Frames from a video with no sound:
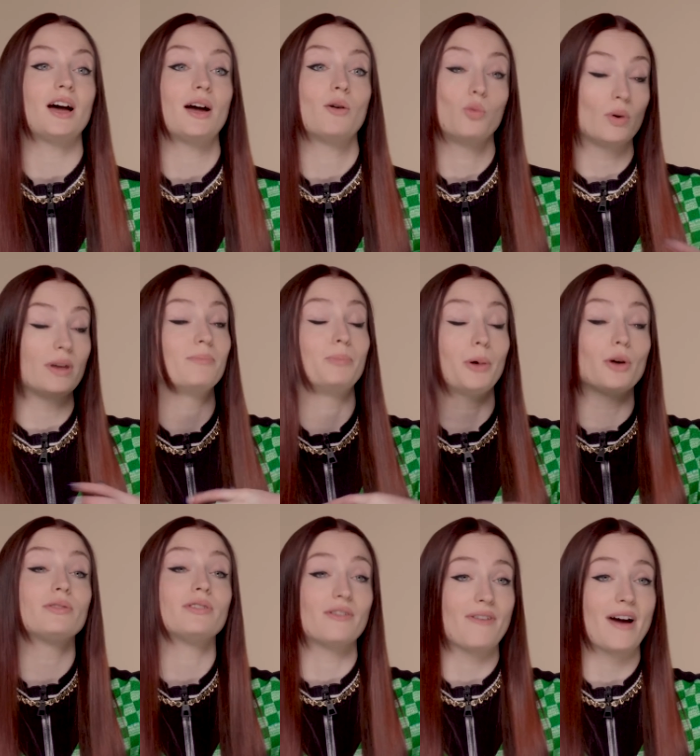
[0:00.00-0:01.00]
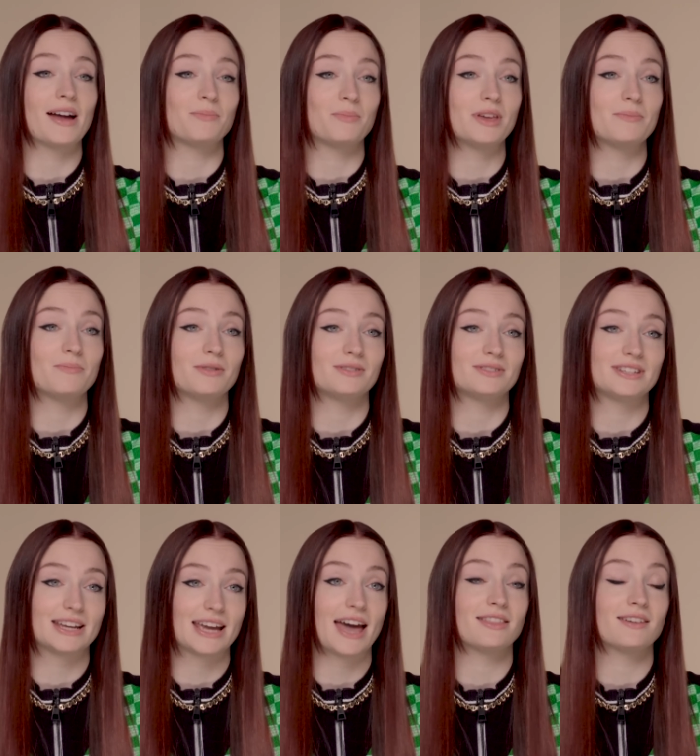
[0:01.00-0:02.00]
uh, we both have had people
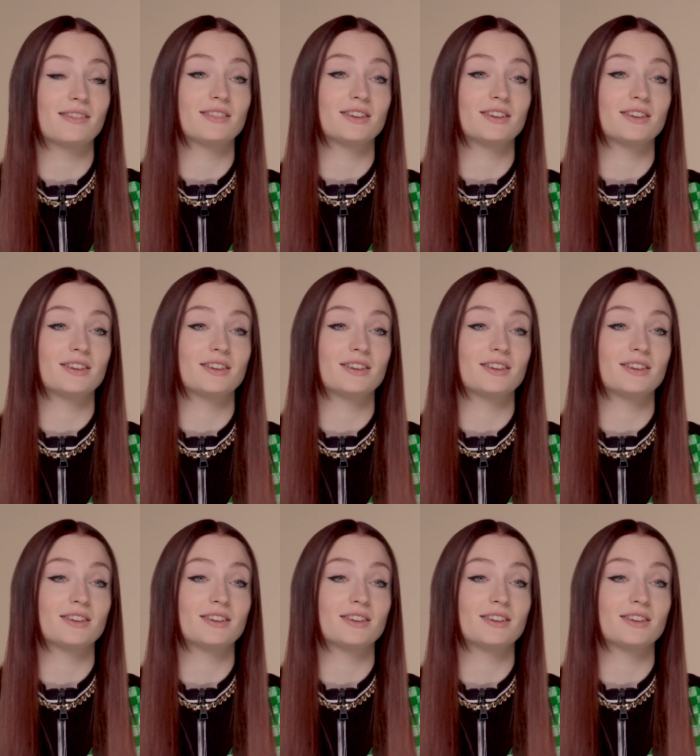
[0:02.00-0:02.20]
together